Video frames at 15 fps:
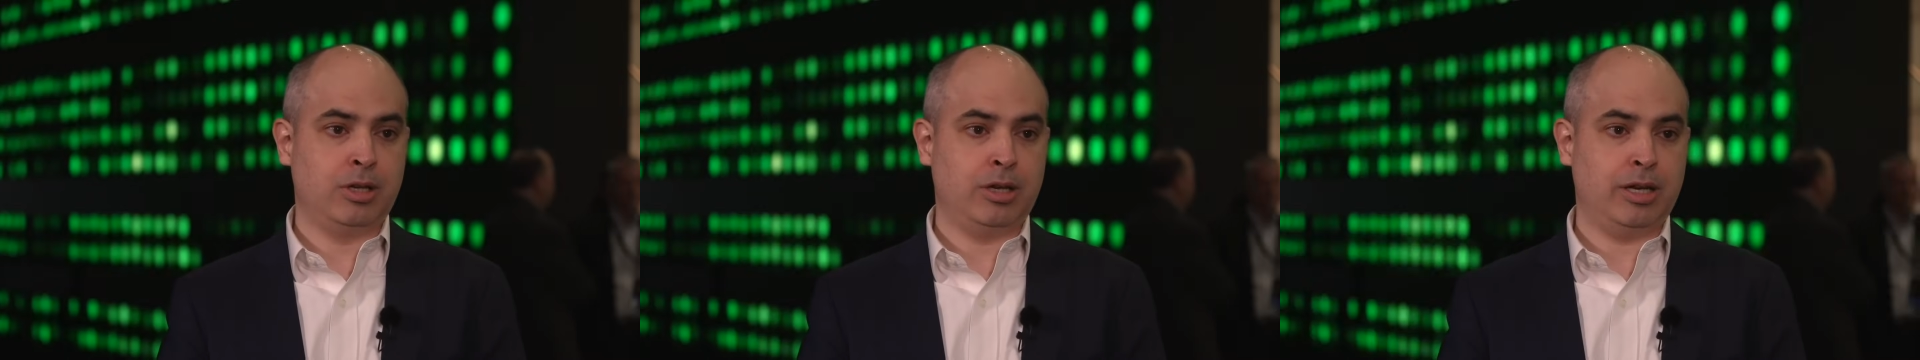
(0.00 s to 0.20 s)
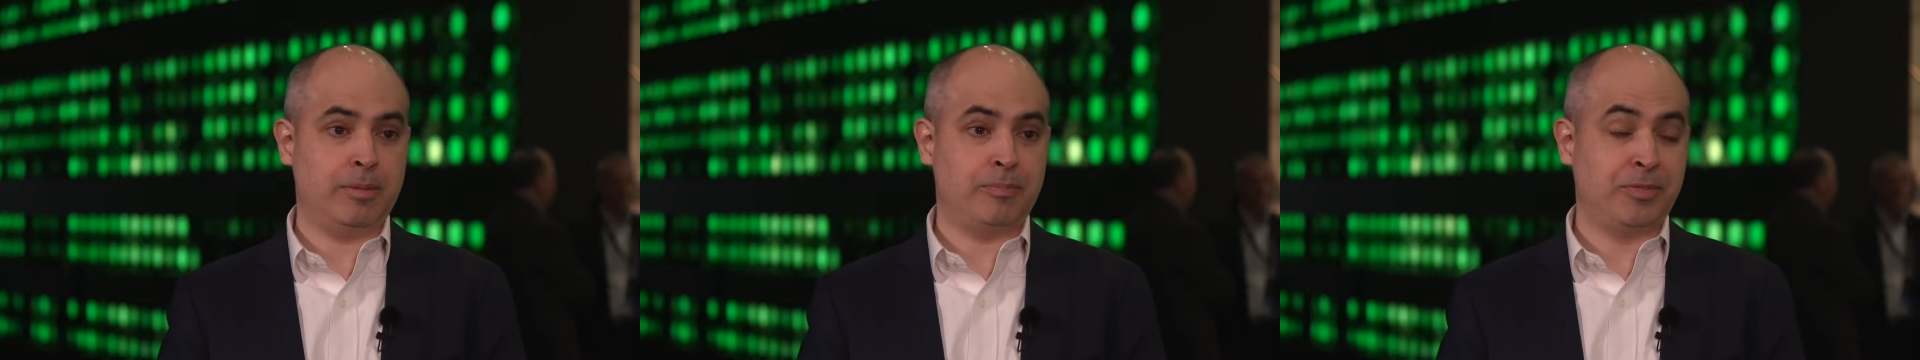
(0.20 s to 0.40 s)

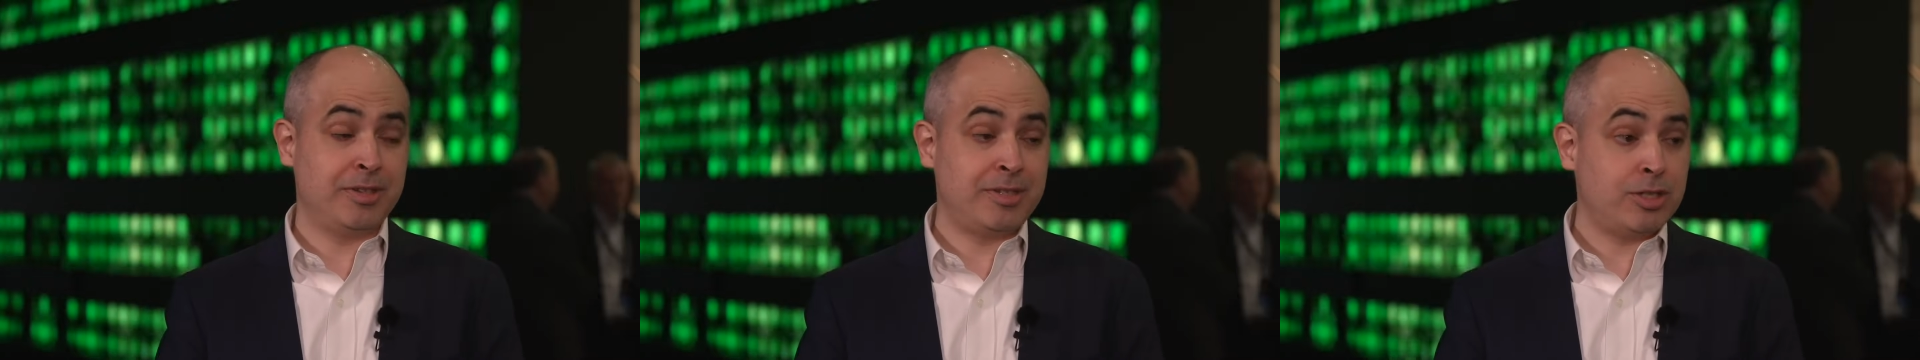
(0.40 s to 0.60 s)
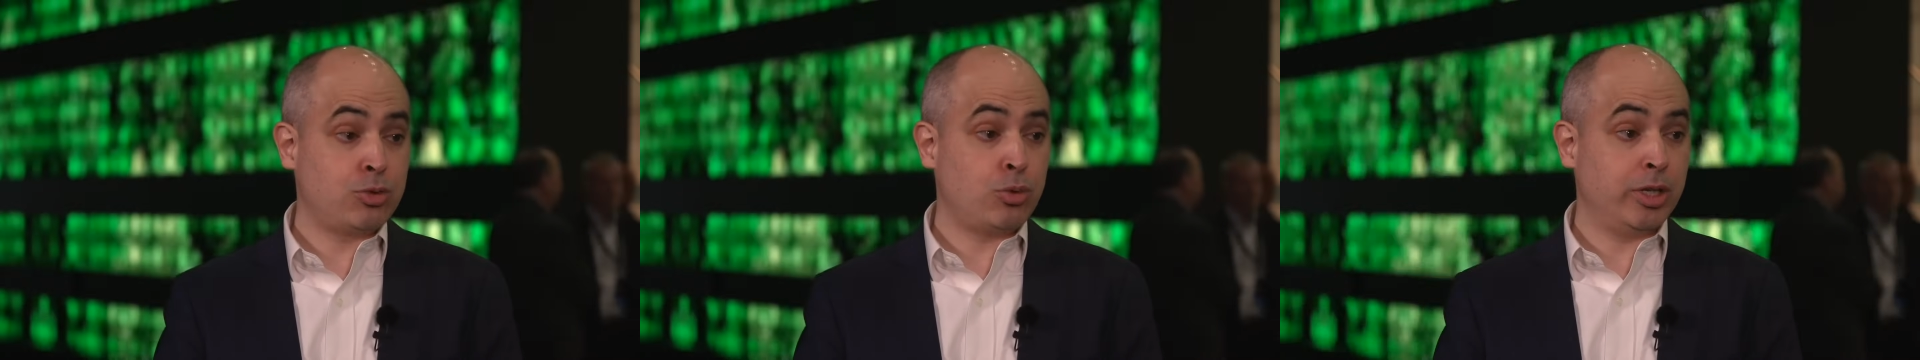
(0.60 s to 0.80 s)
Uh,
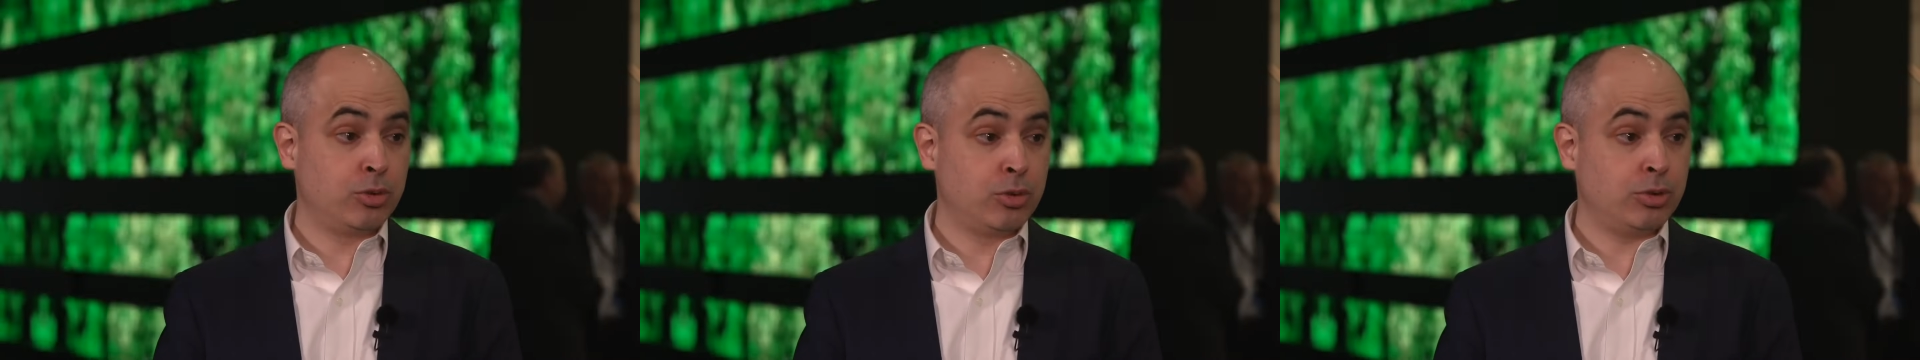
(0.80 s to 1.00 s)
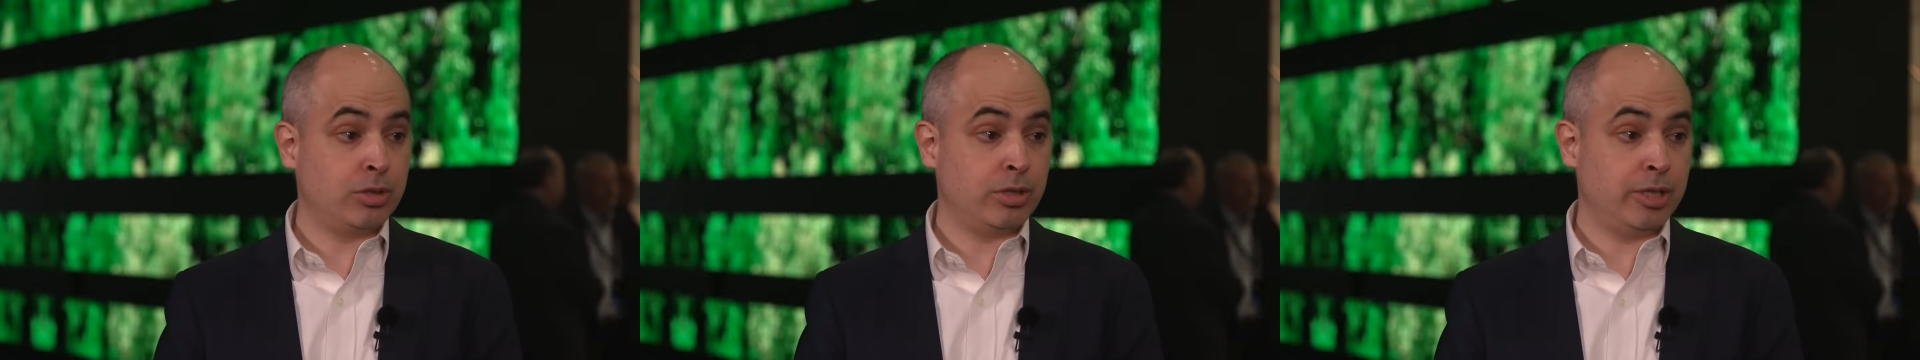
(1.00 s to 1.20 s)
this is quite
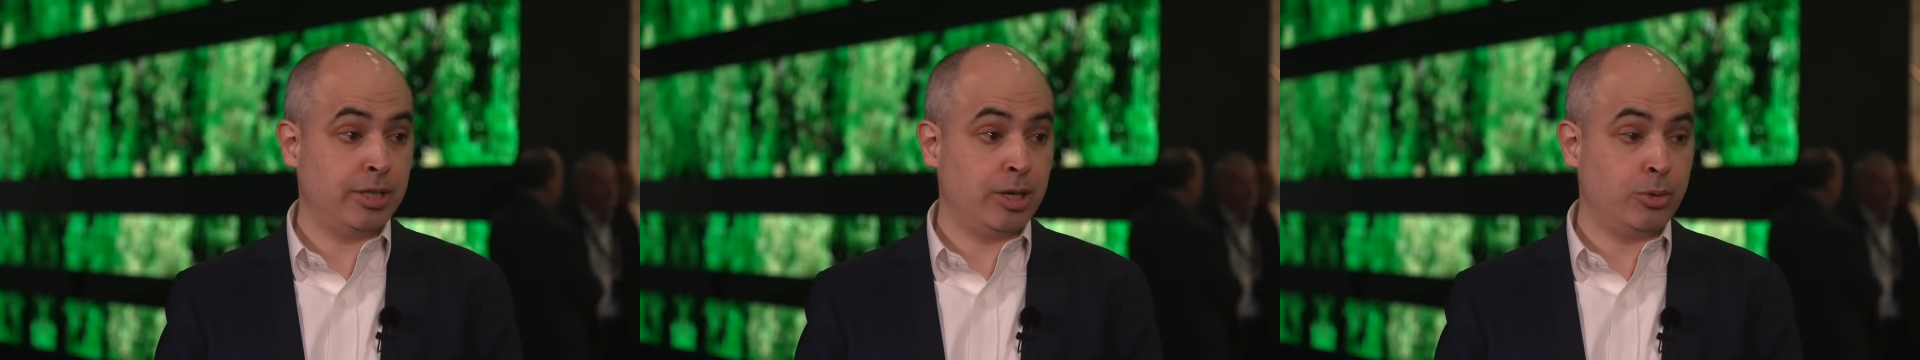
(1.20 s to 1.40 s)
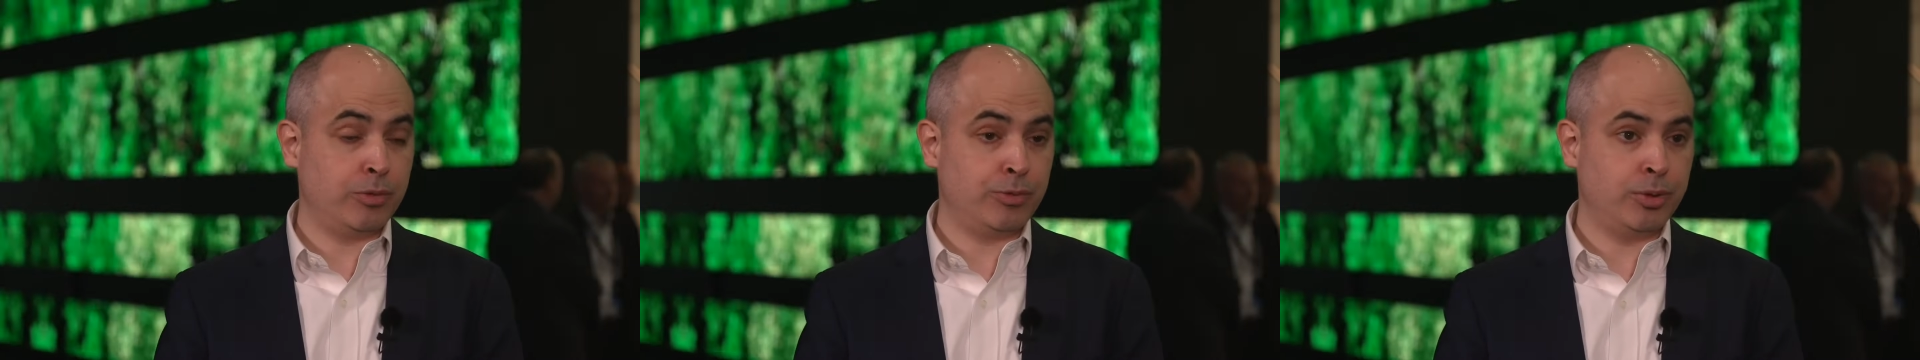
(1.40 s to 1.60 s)
good in
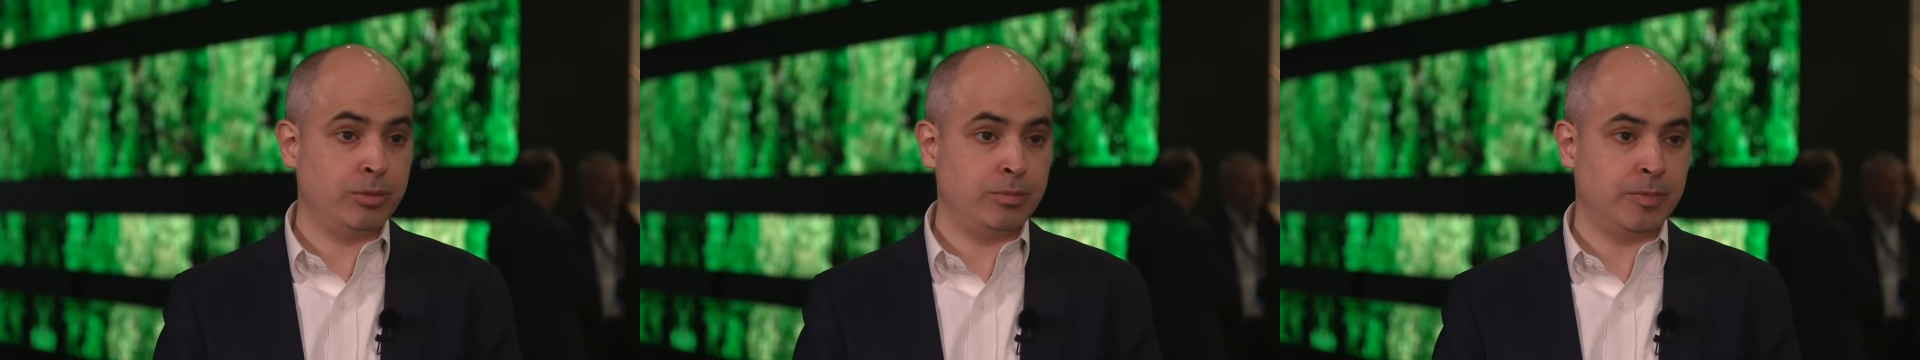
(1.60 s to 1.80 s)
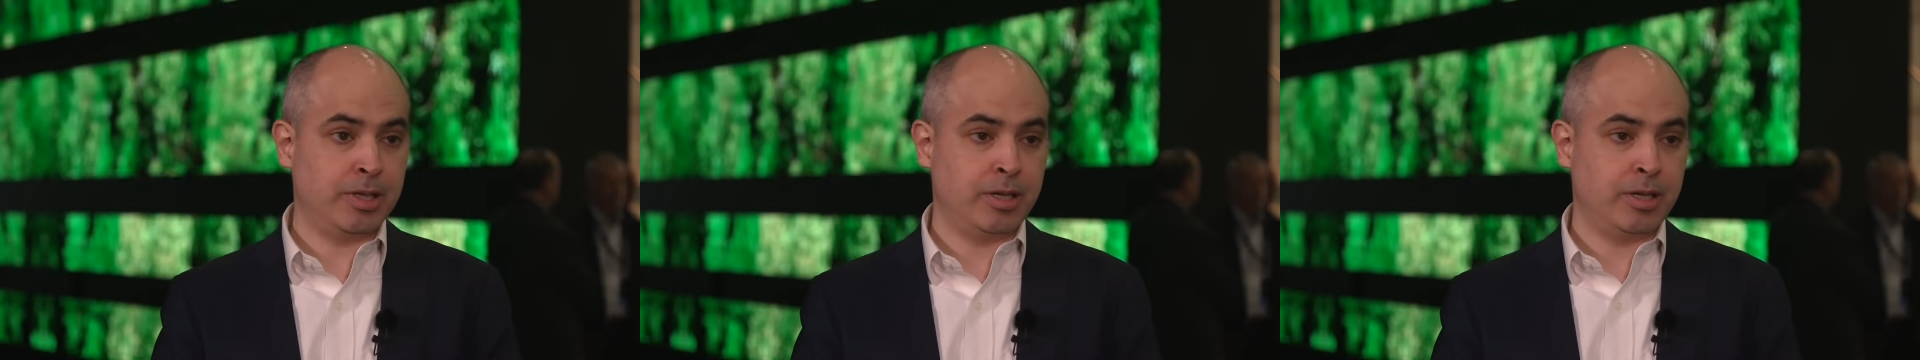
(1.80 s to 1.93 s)
our view.